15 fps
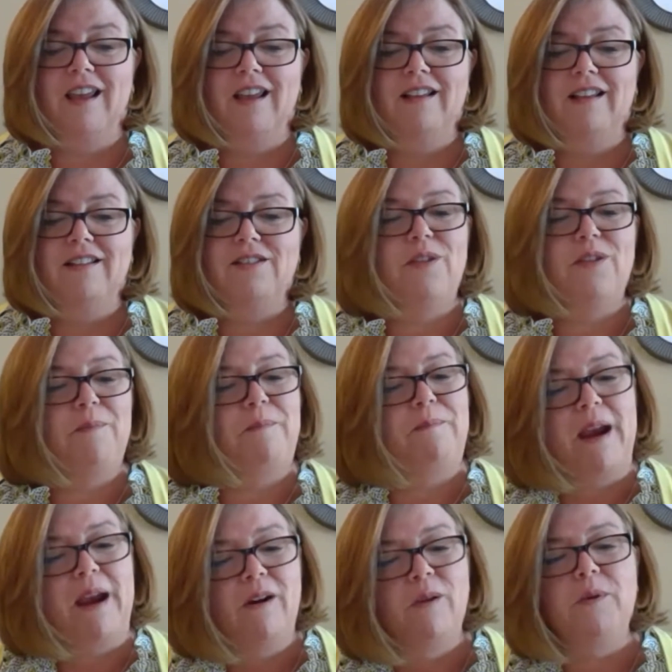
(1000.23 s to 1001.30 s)
So the
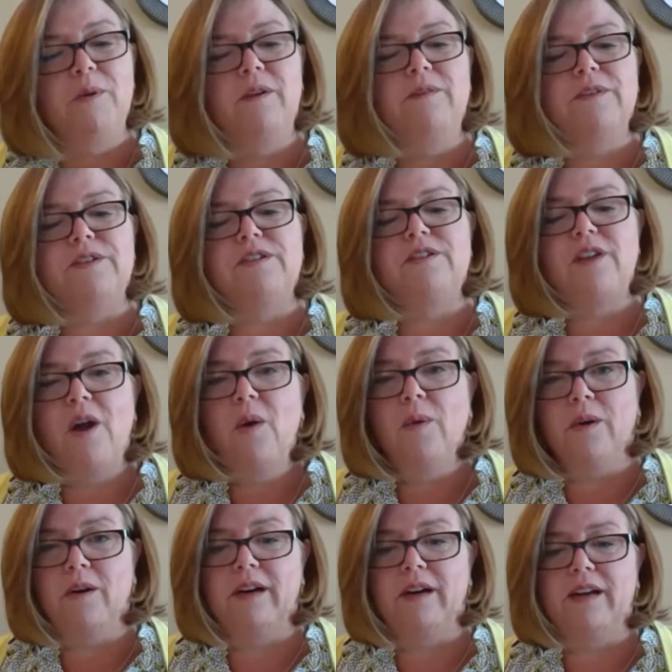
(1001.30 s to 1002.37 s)
parable of the
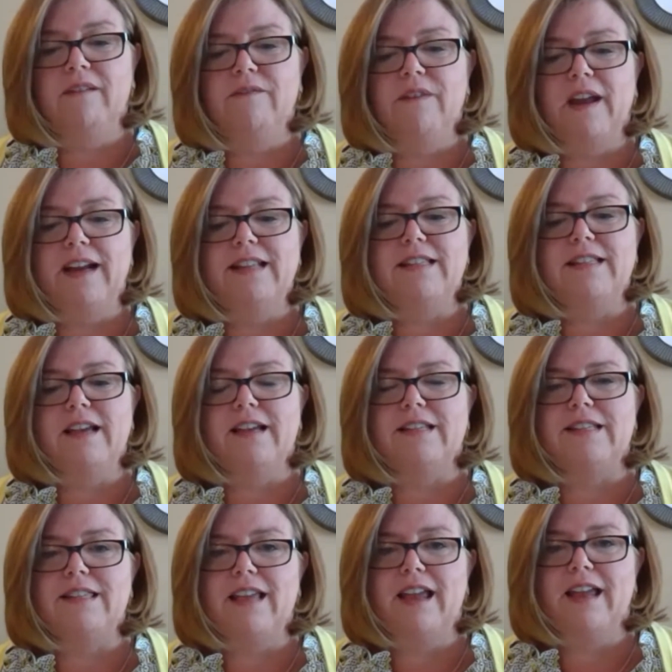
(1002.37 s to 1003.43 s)
sower invites us
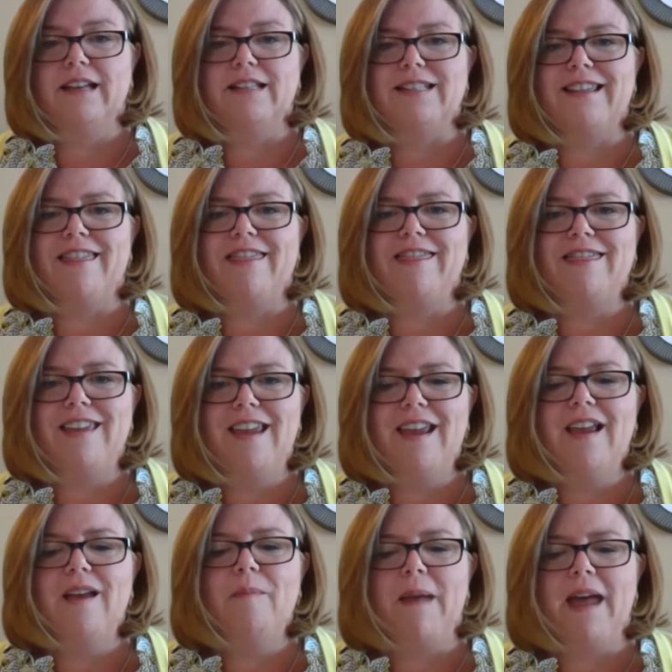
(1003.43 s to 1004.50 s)
then to think
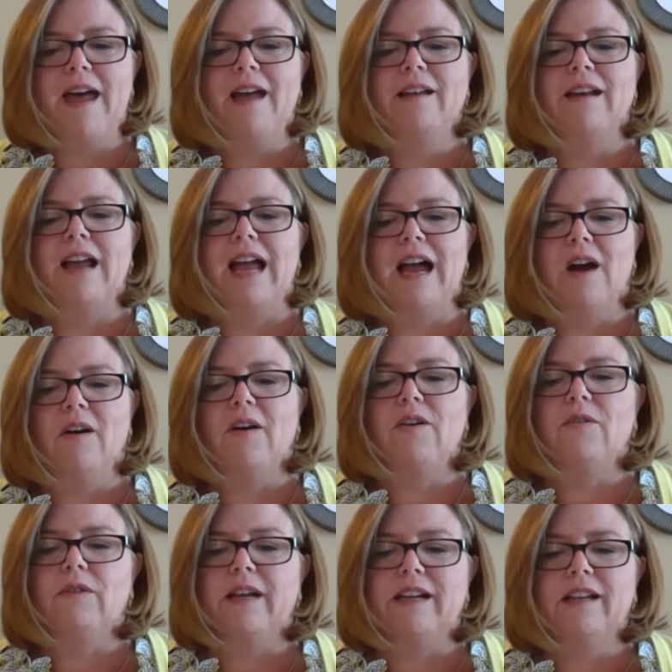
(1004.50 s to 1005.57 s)
about our
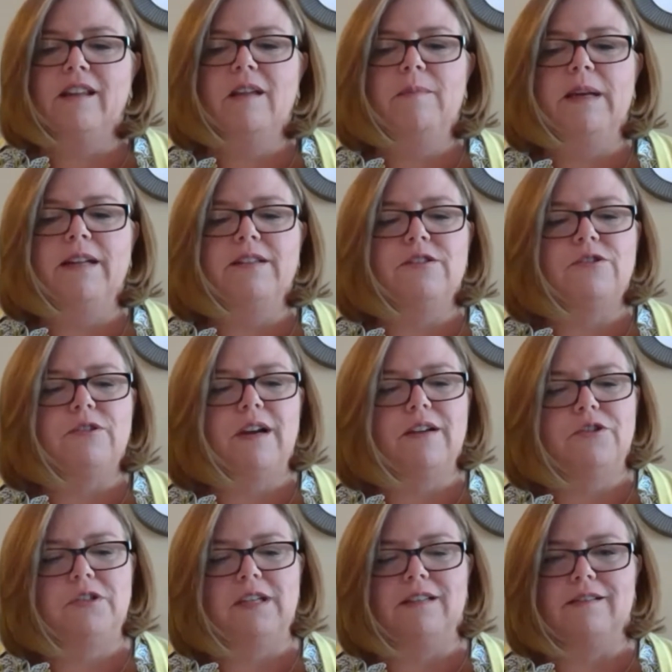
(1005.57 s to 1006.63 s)
curriculum and
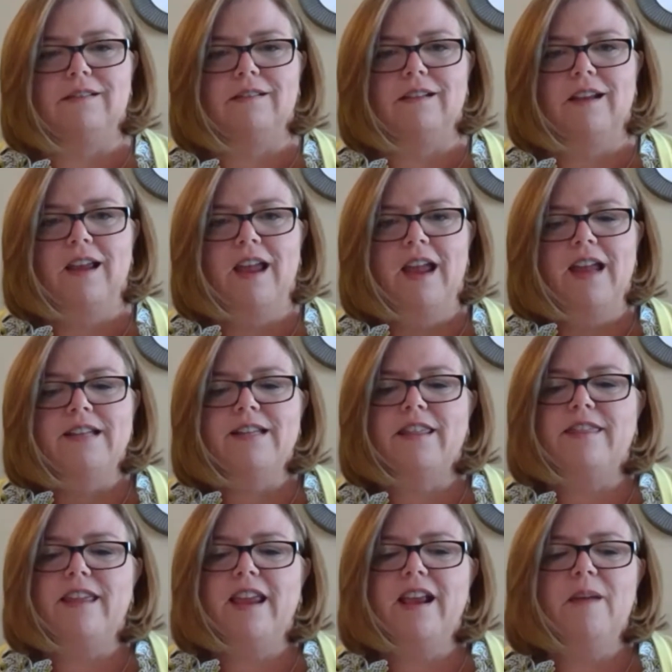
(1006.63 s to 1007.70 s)
instruction, to
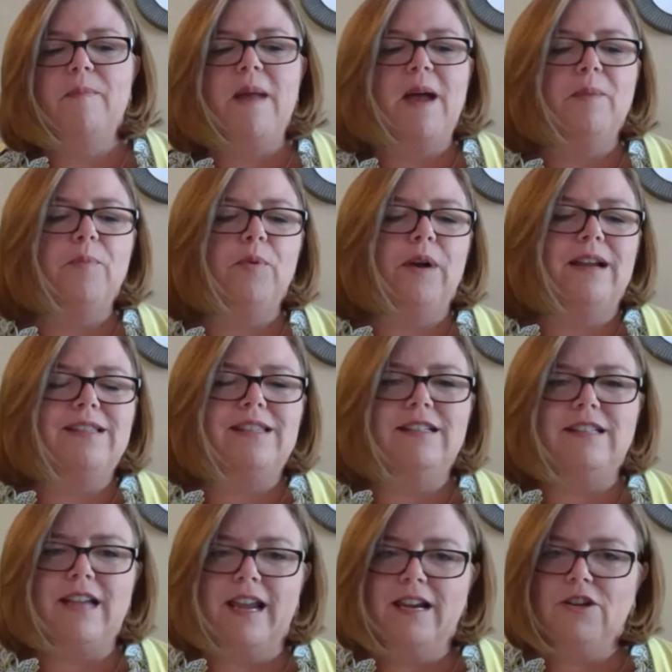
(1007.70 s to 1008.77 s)
think about
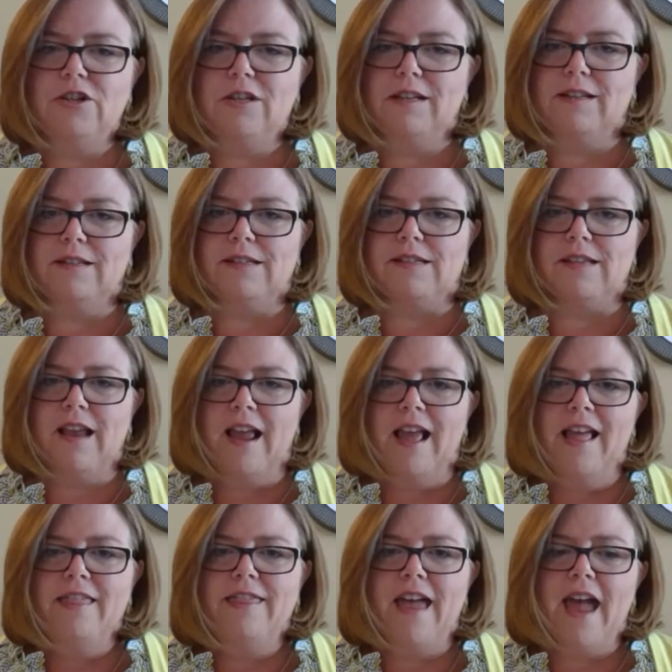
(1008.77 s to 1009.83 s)
presentations
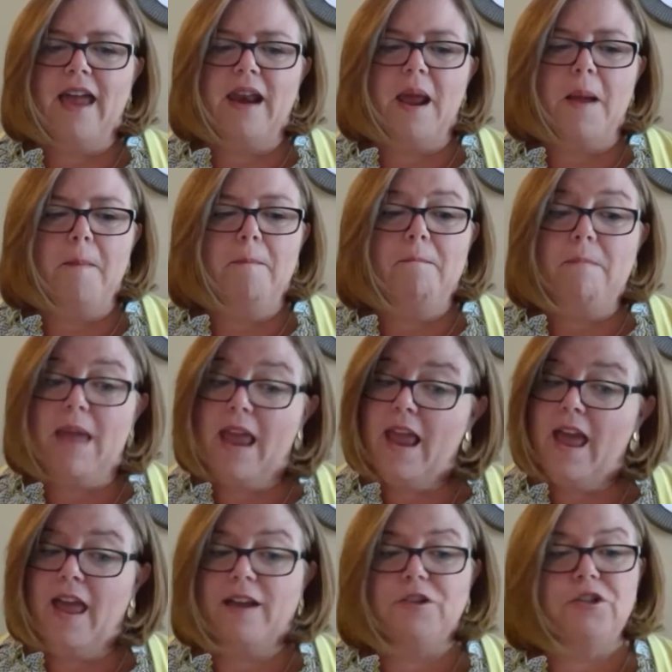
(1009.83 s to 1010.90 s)
that
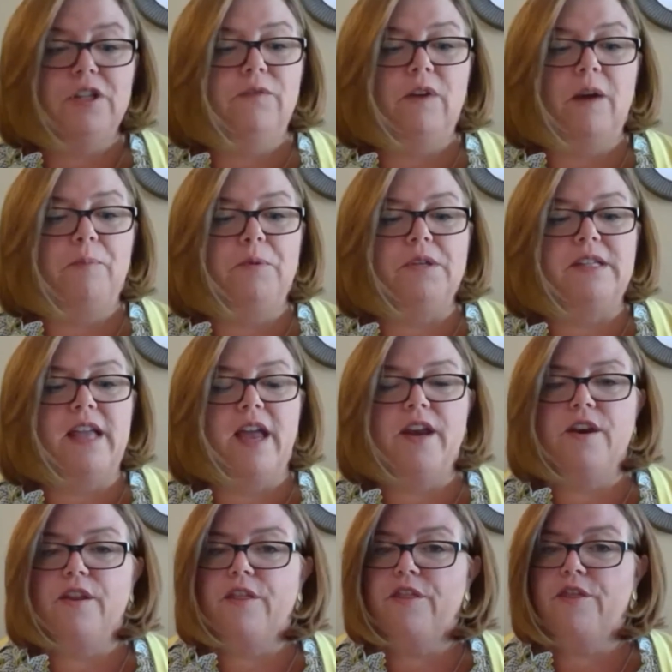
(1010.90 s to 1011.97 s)
may actually
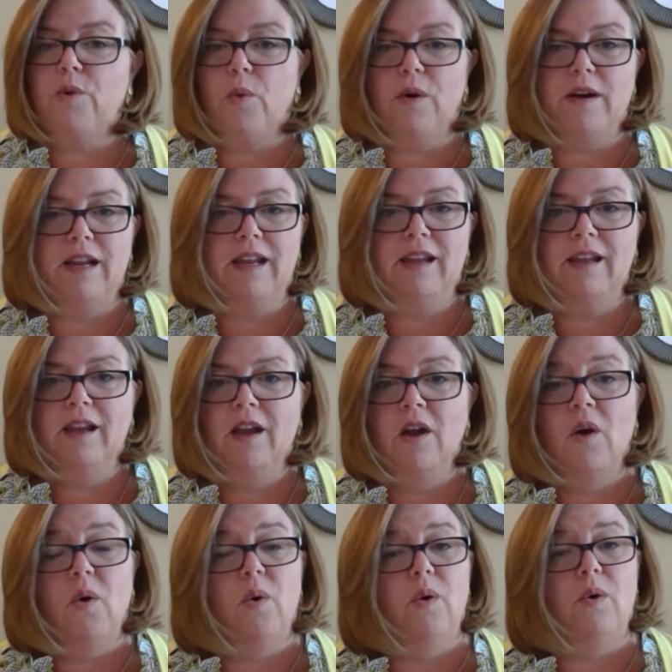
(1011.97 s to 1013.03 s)
represent thorny
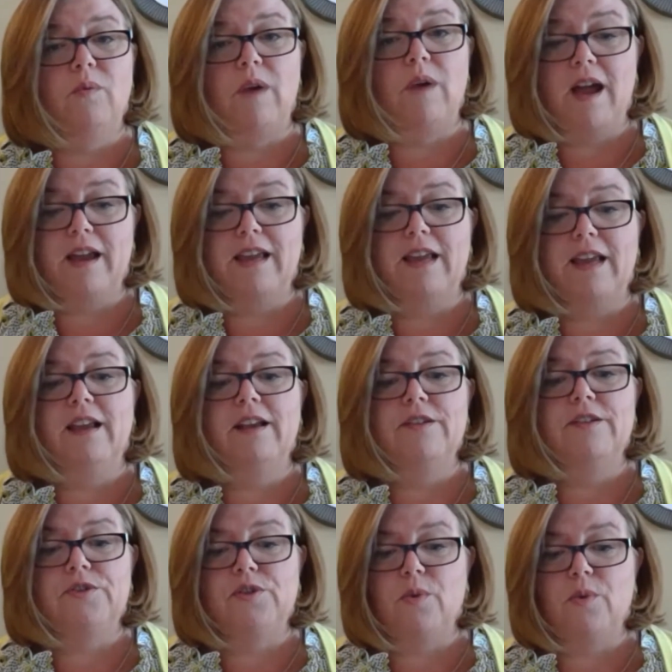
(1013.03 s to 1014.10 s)
or
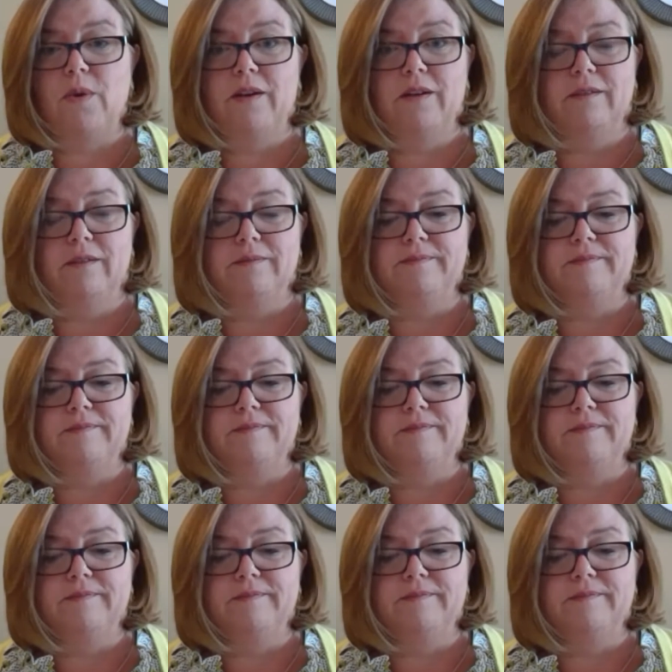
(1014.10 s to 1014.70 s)
rocky soil.